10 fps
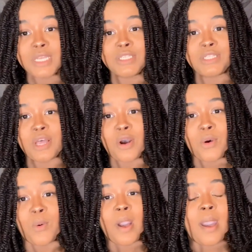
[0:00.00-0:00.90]

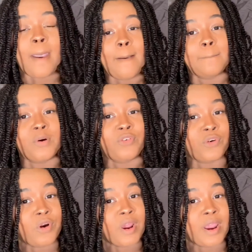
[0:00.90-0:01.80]
So
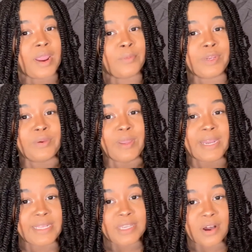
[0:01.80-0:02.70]
before we do
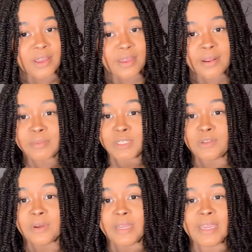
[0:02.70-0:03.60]
any talking, I'm just
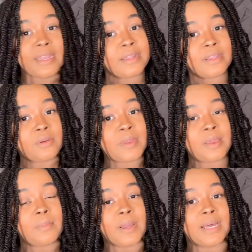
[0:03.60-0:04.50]
going to eat a little
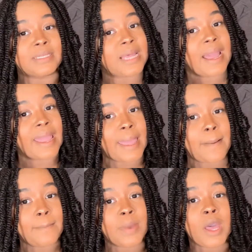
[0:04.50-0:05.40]
bit because I
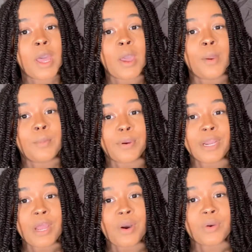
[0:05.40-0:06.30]
am
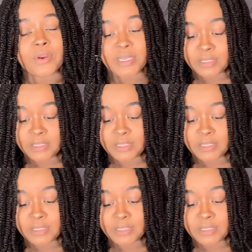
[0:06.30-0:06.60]
pretty hungry.